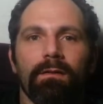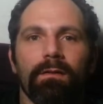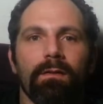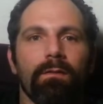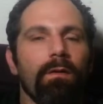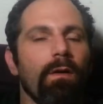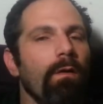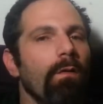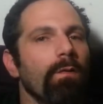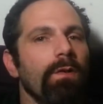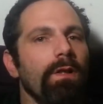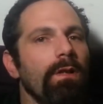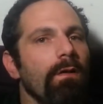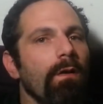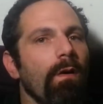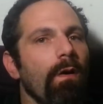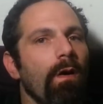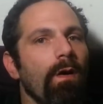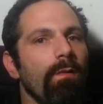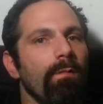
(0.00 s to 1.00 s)
He would have owned it in a
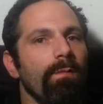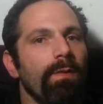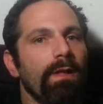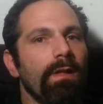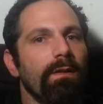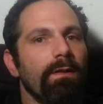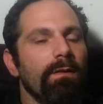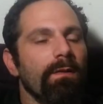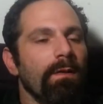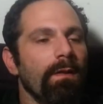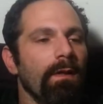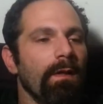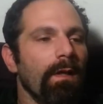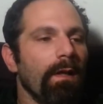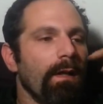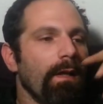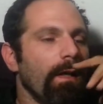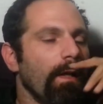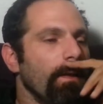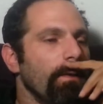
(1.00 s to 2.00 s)
heartbeat,
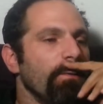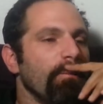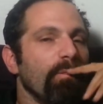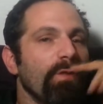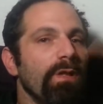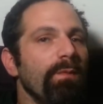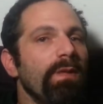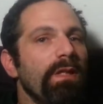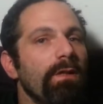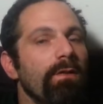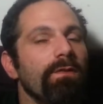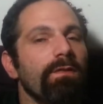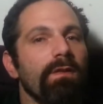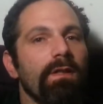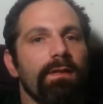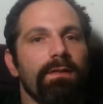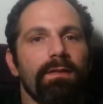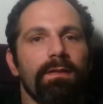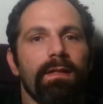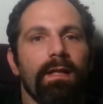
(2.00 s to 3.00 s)
and we'd be using
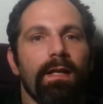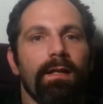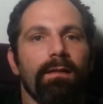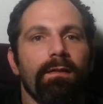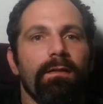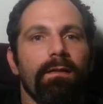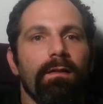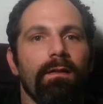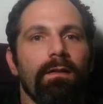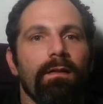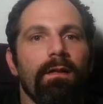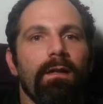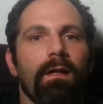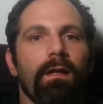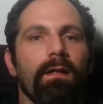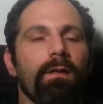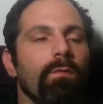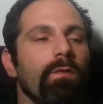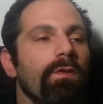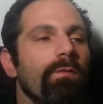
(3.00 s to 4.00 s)
it today,
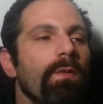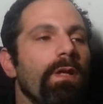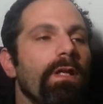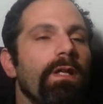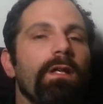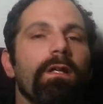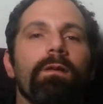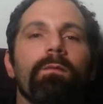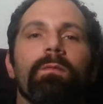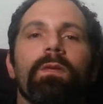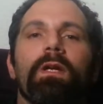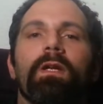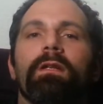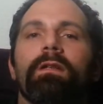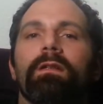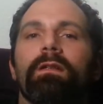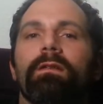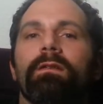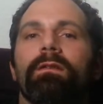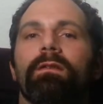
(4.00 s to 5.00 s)
and it would have made him and
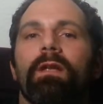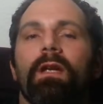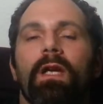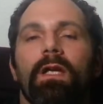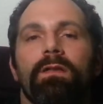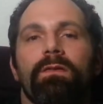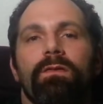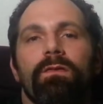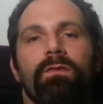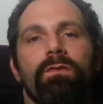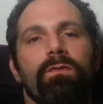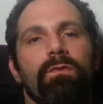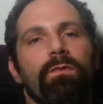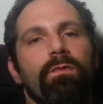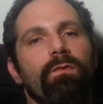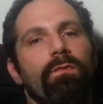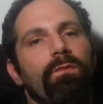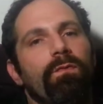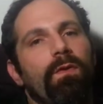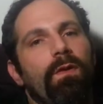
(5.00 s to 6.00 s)
his ancestors
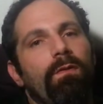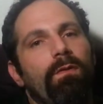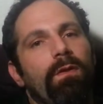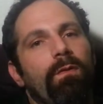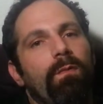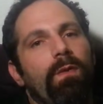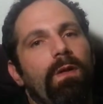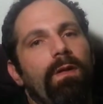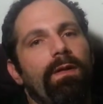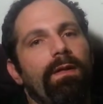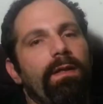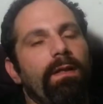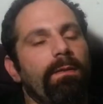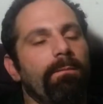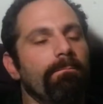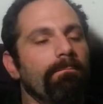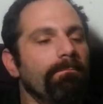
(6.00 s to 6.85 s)
very wealthy.